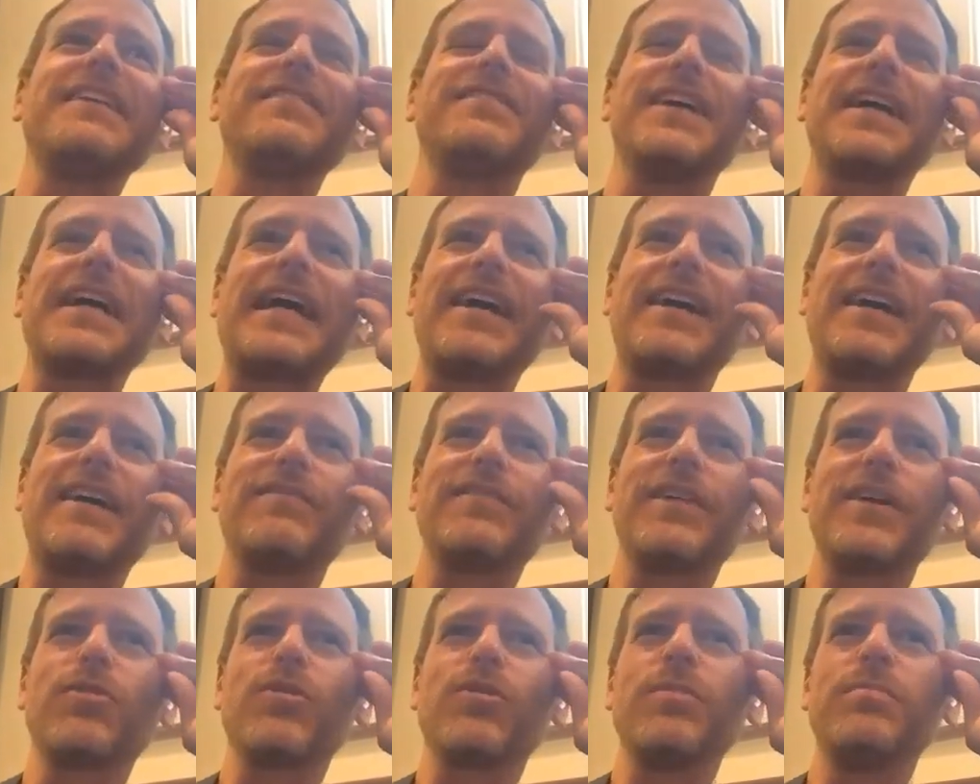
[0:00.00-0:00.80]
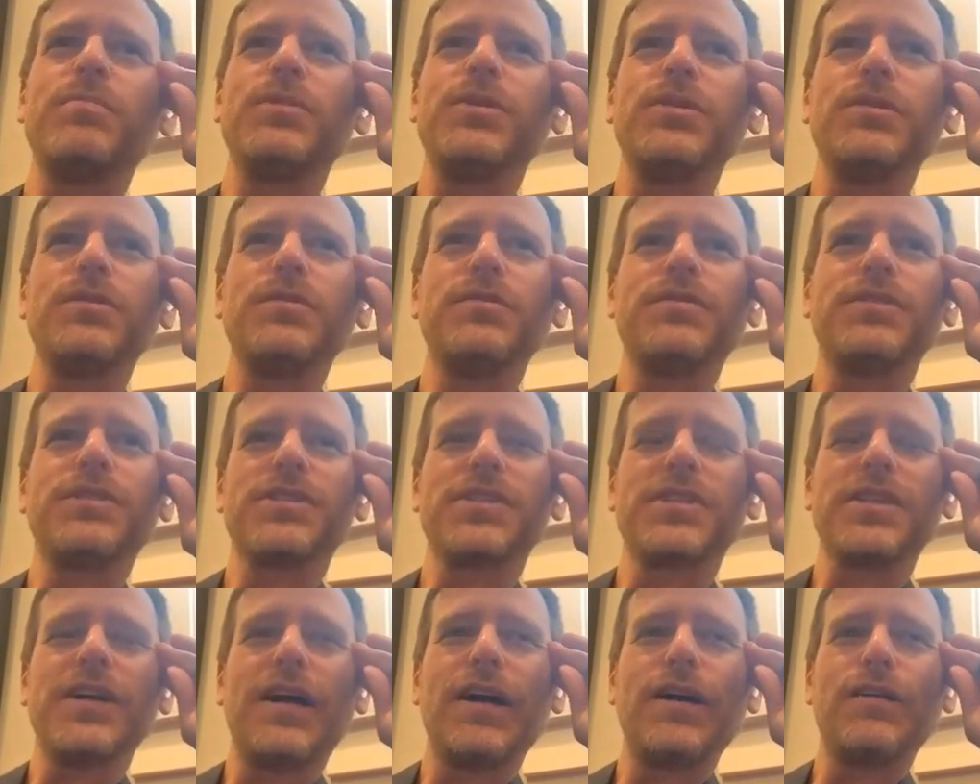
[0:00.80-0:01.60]
have I removed
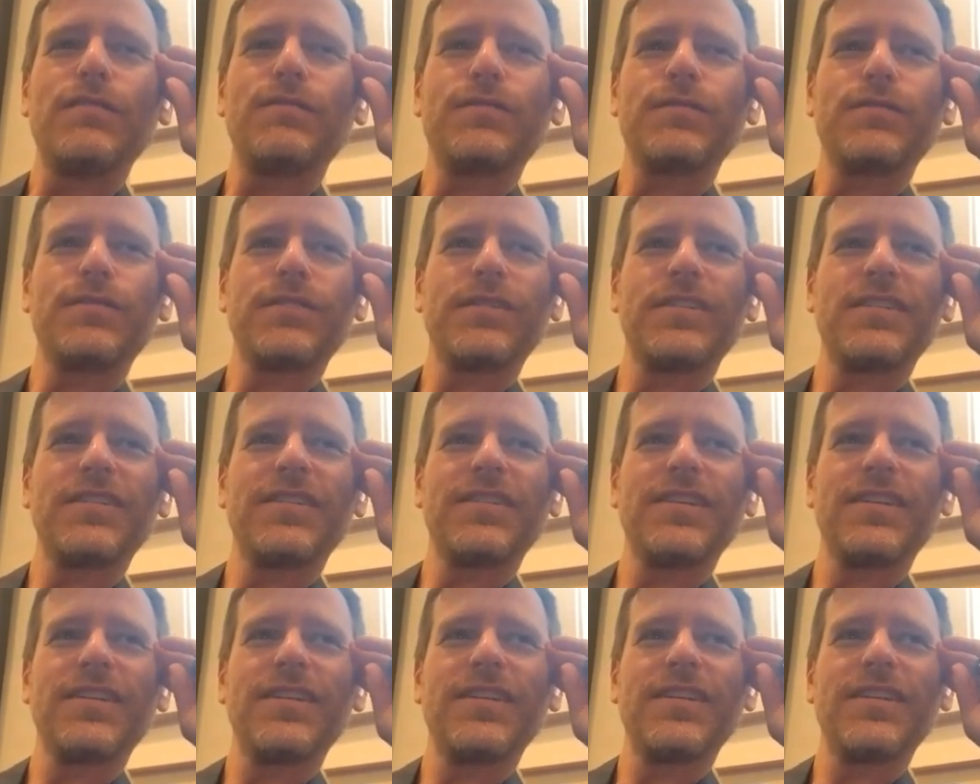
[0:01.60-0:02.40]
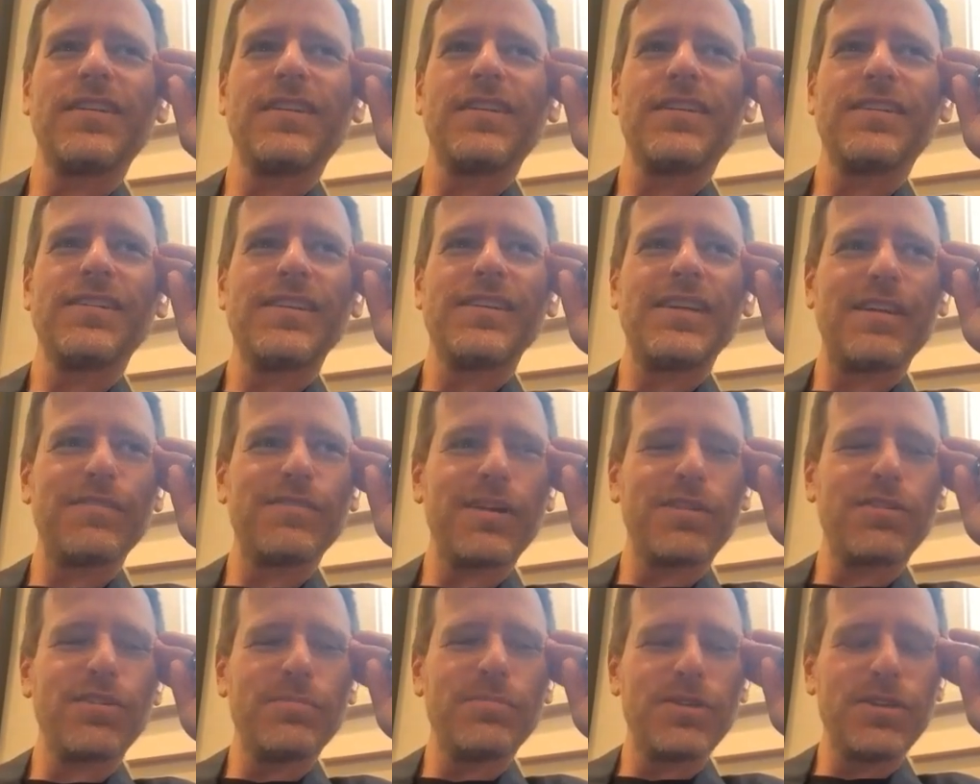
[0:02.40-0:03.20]
stuff? Have
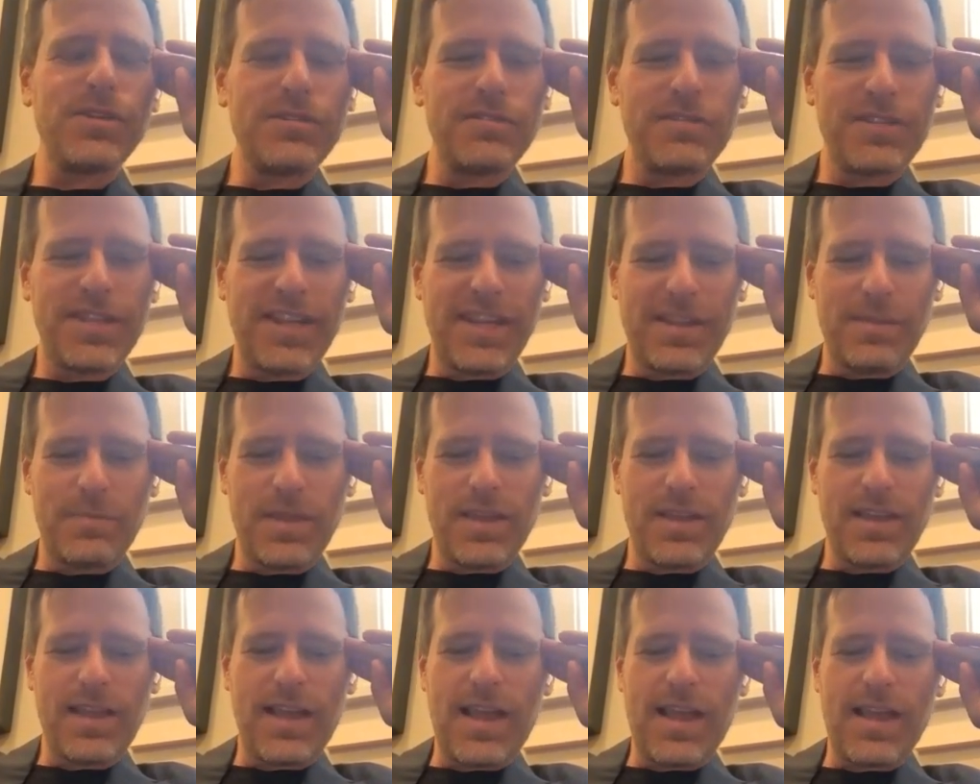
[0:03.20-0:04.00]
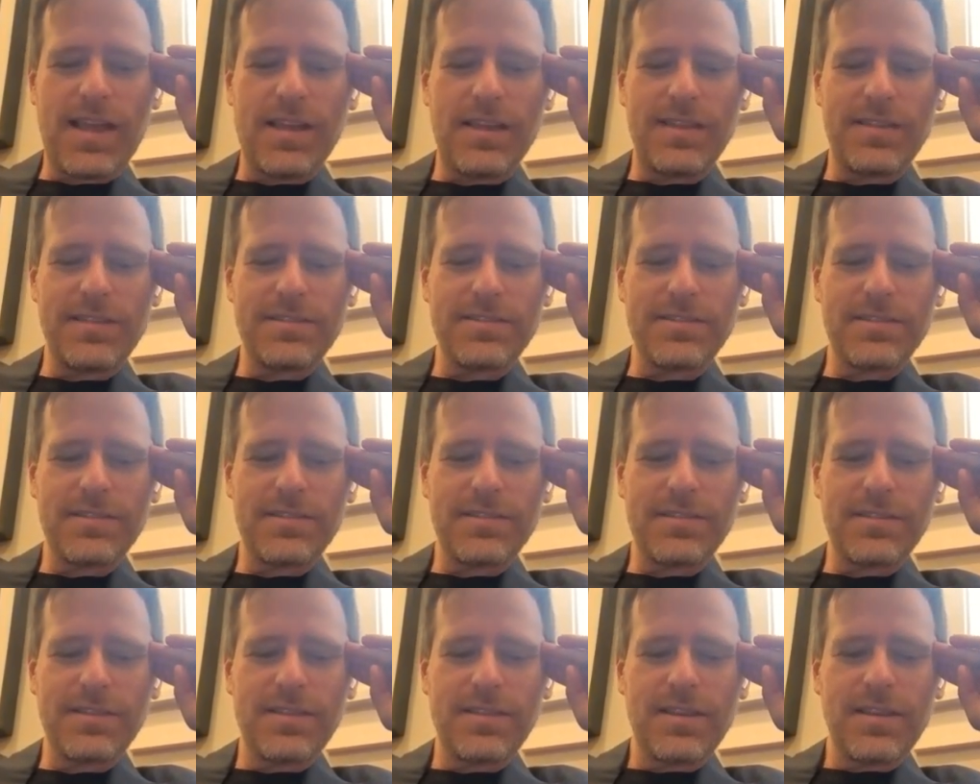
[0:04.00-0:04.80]
I removed
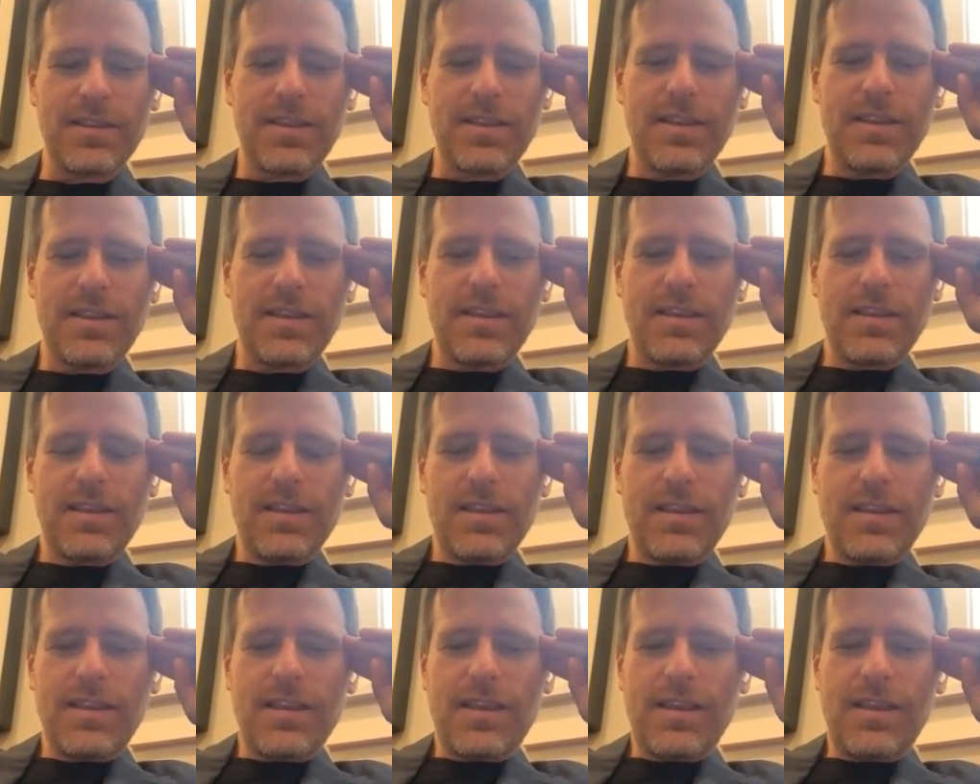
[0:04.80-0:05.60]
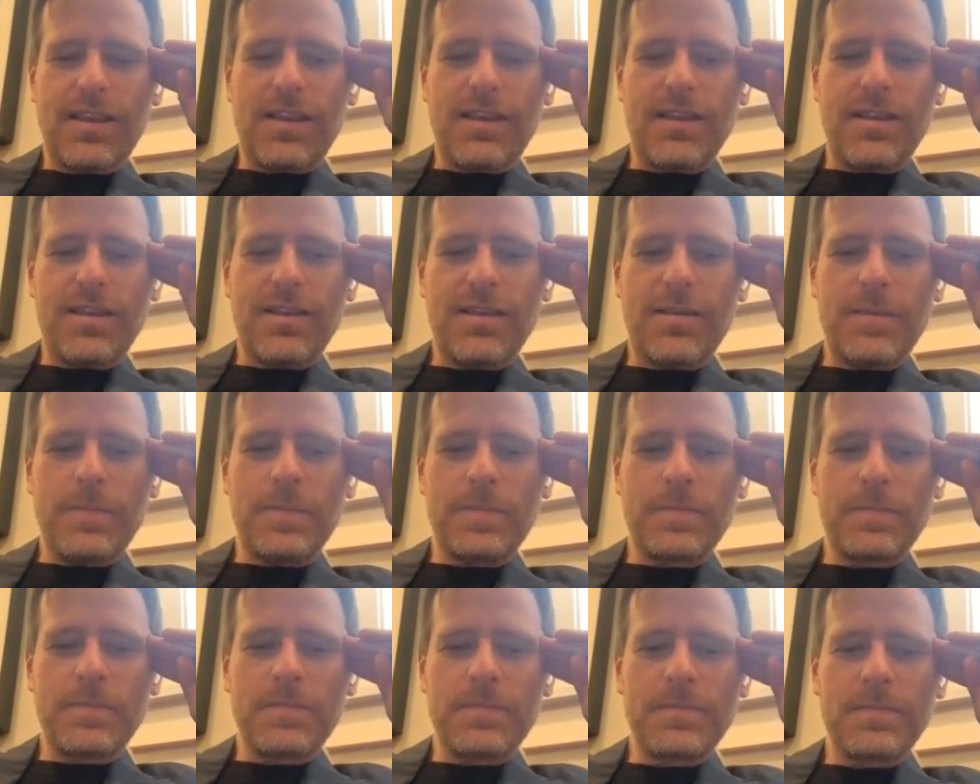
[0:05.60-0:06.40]
APIs?
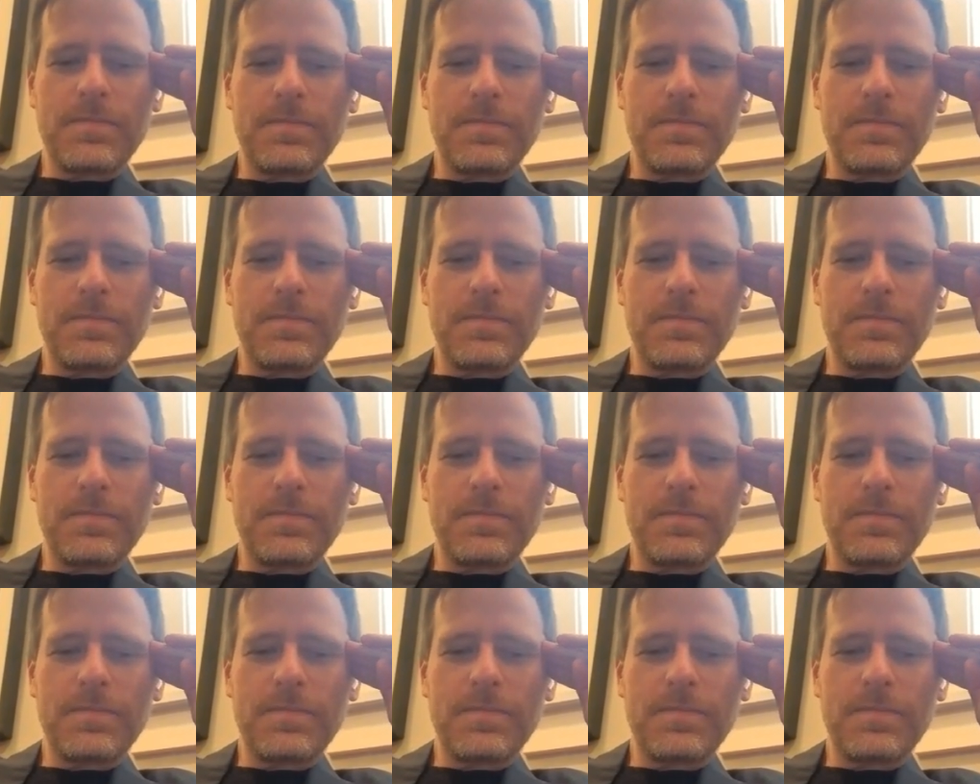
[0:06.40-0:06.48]
Um,